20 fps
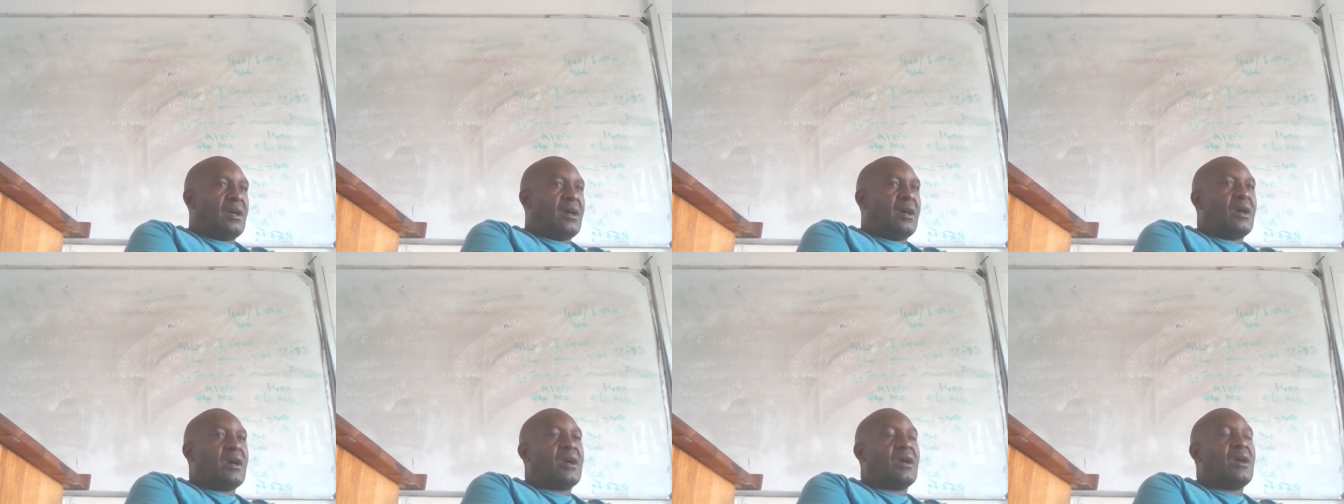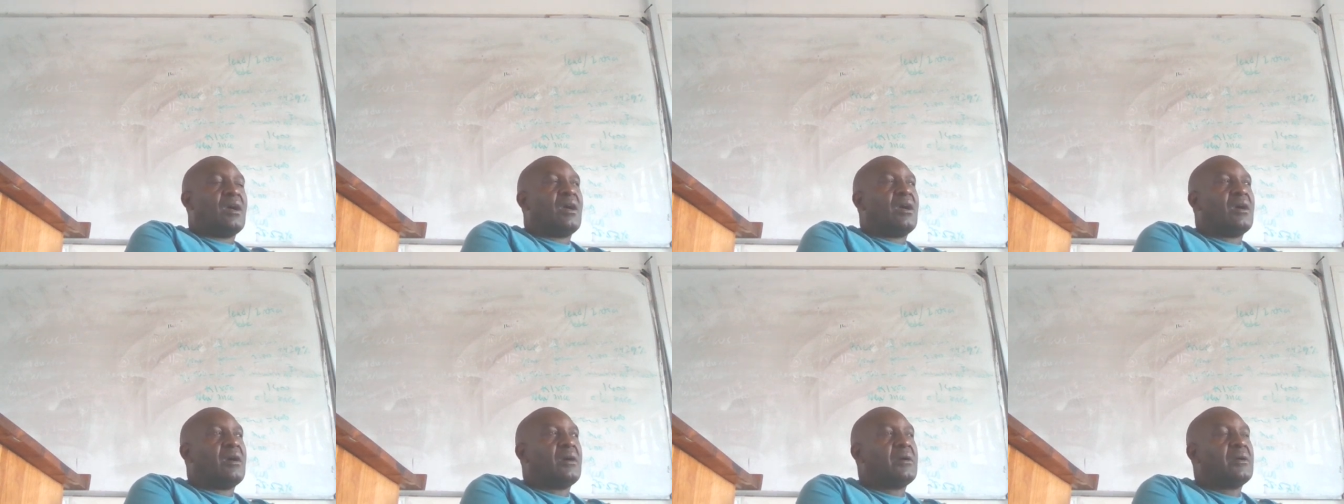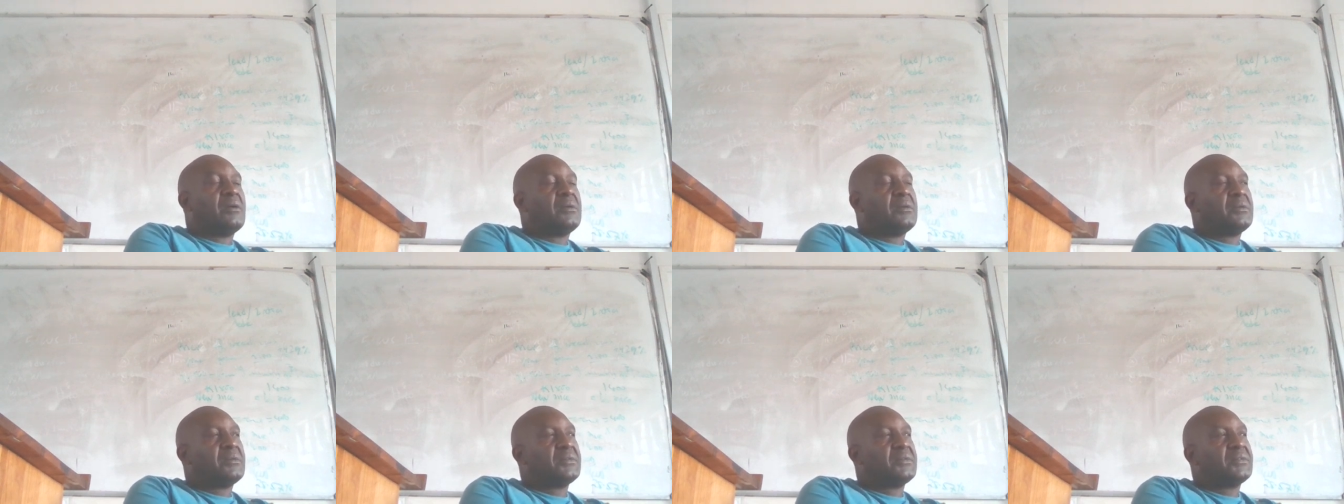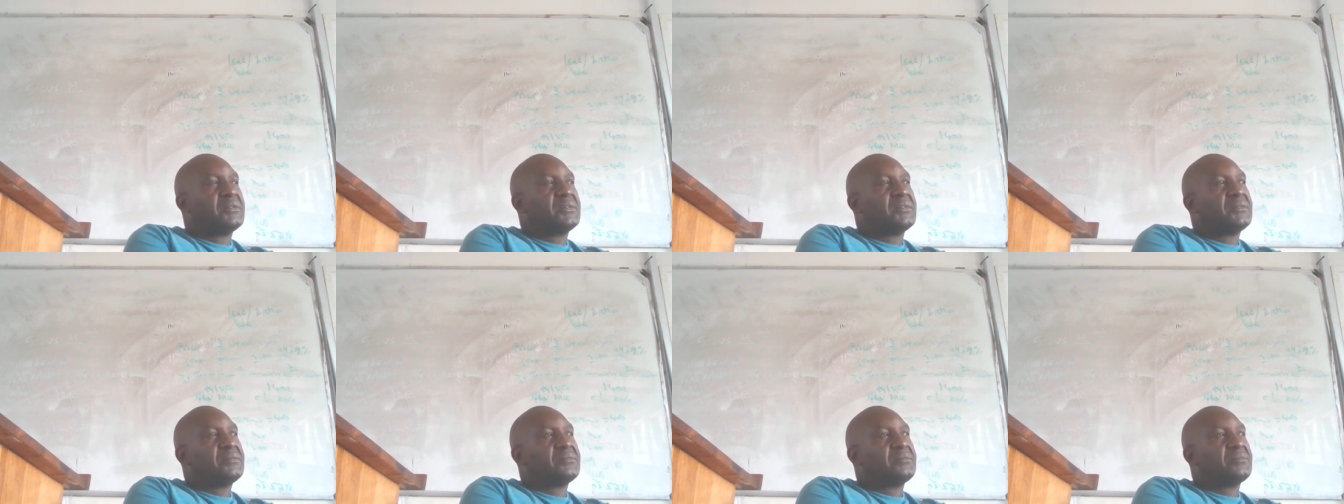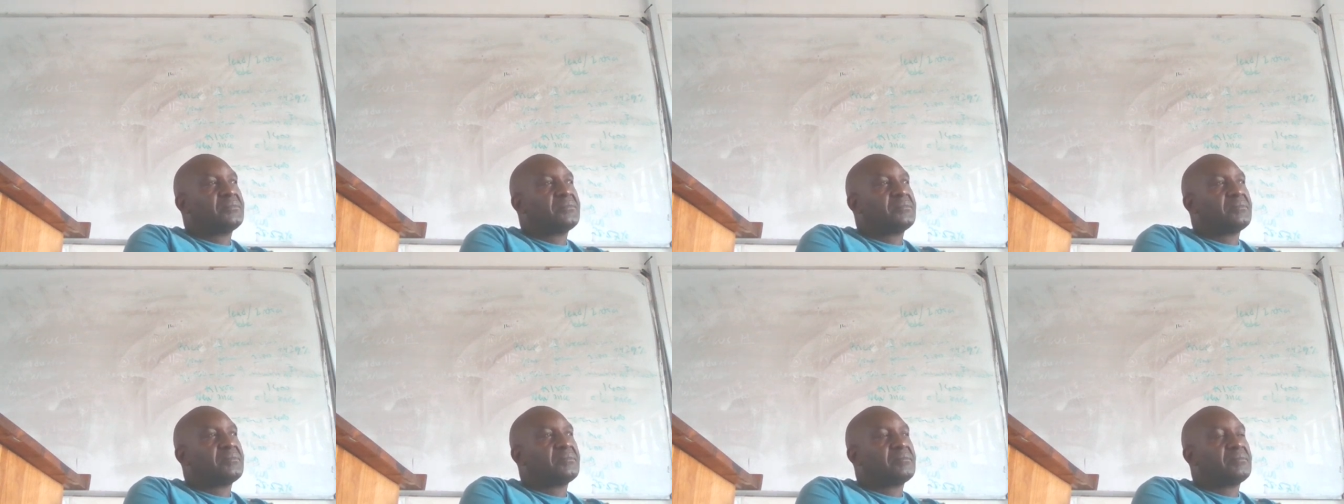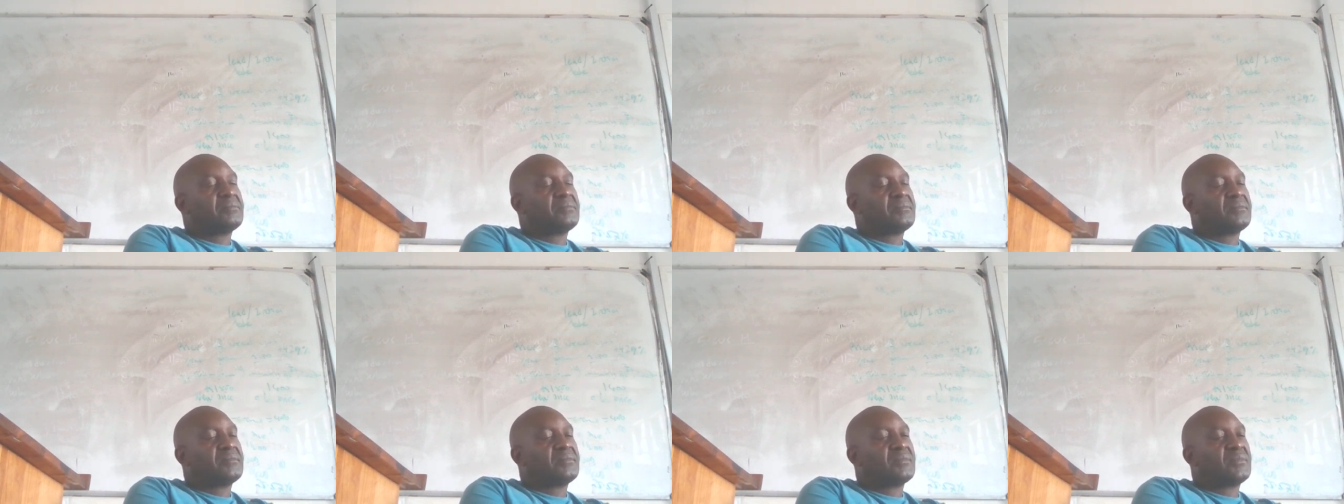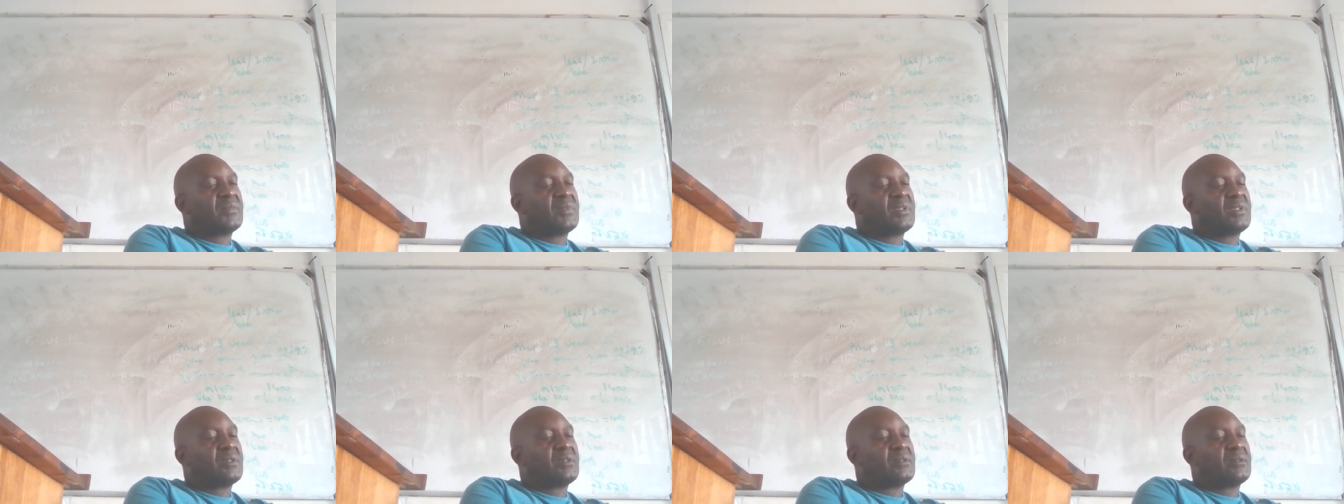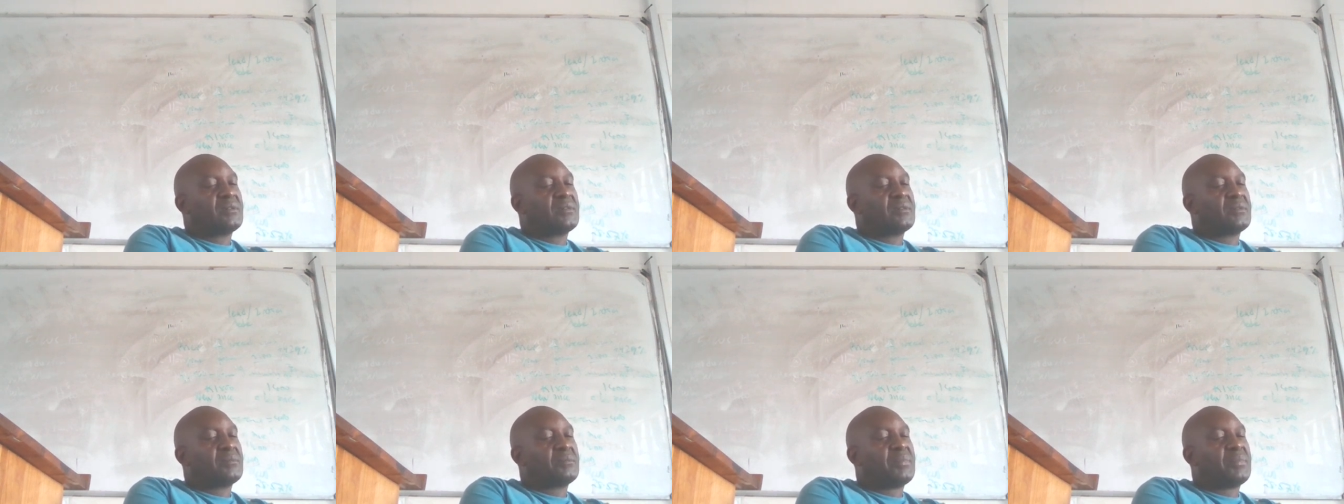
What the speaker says: Okay, my point is, let me just ask the question that I want to ask.